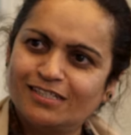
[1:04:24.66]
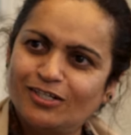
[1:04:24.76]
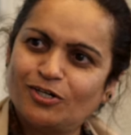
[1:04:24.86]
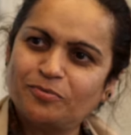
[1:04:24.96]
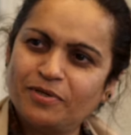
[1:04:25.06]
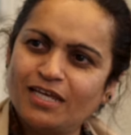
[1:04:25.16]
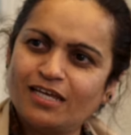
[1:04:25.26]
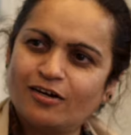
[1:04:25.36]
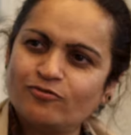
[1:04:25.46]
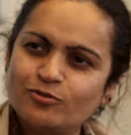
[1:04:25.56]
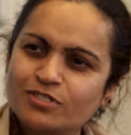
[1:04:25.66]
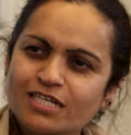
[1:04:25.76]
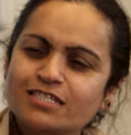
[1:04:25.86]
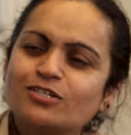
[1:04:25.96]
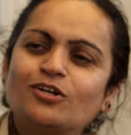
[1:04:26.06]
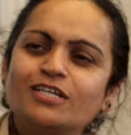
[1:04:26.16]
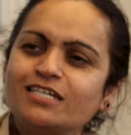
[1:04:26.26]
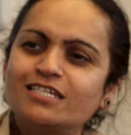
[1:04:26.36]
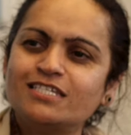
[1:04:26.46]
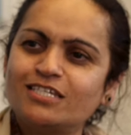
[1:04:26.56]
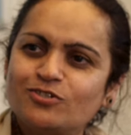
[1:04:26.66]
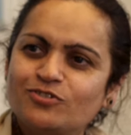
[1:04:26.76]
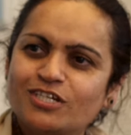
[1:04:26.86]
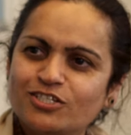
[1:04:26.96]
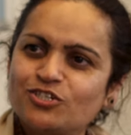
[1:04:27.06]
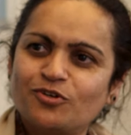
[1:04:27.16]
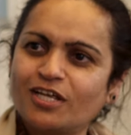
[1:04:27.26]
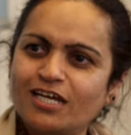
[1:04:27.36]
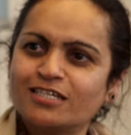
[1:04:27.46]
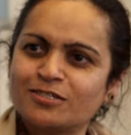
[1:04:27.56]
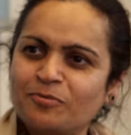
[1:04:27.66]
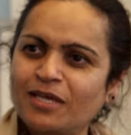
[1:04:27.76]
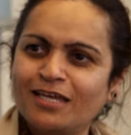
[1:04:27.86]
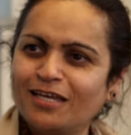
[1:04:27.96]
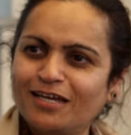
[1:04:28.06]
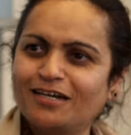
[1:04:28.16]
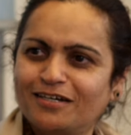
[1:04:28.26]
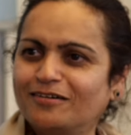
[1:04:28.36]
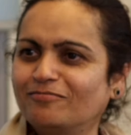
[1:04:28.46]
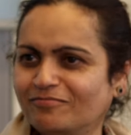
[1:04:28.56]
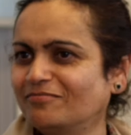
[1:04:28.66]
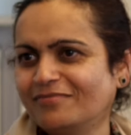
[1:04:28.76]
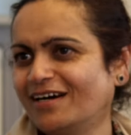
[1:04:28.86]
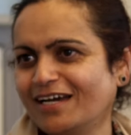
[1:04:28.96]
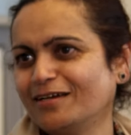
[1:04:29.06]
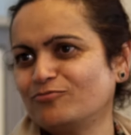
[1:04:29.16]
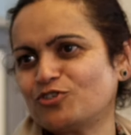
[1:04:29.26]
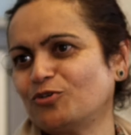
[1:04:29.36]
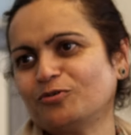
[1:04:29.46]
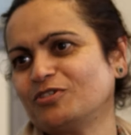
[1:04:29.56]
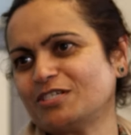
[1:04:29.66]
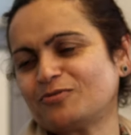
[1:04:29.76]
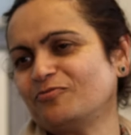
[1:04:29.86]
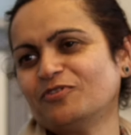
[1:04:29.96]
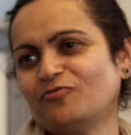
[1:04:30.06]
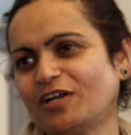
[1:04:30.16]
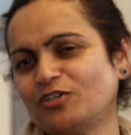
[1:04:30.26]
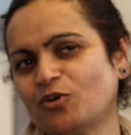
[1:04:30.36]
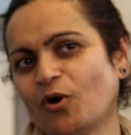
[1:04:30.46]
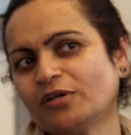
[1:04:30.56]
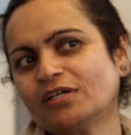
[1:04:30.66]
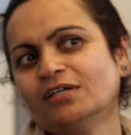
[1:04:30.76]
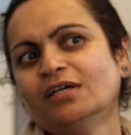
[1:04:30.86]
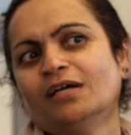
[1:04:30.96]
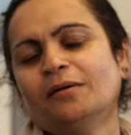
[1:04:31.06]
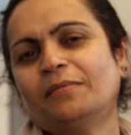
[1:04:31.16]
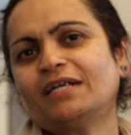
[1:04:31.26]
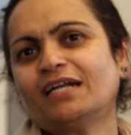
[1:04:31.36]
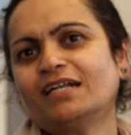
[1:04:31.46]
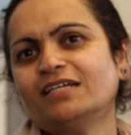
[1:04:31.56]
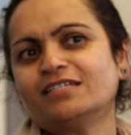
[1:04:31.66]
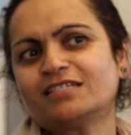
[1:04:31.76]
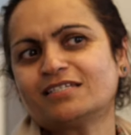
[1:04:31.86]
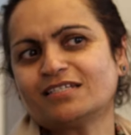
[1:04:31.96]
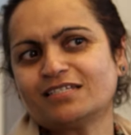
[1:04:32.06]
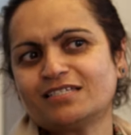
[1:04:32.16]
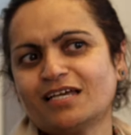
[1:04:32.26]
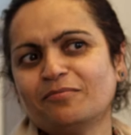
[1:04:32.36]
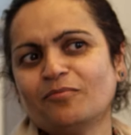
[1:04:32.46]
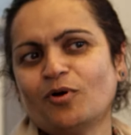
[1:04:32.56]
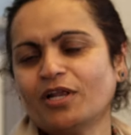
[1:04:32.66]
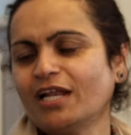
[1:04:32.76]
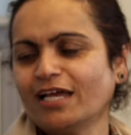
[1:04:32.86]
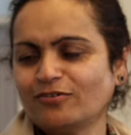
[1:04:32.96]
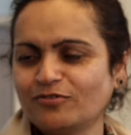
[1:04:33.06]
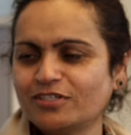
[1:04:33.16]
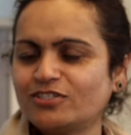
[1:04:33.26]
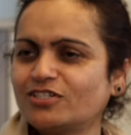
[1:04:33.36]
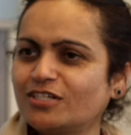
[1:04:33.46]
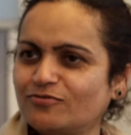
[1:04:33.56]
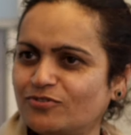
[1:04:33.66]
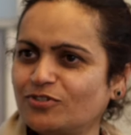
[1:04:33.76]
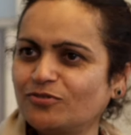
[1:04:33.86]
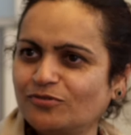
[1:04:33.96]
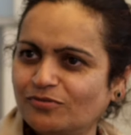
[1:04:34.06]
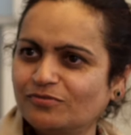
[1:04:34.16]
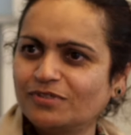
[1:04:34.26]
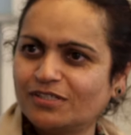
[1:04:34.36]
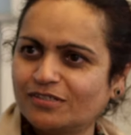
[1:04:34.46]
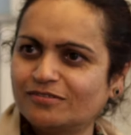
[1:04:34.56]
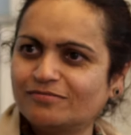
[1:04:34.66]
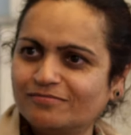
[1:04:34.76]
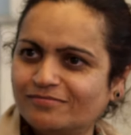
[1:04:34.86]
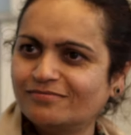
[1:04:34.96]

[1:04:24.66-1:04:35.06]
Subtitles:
not being, of course, that's not easy to judge. You can ask me. I'm sure just with one talk. But at least some body language gives you, you know,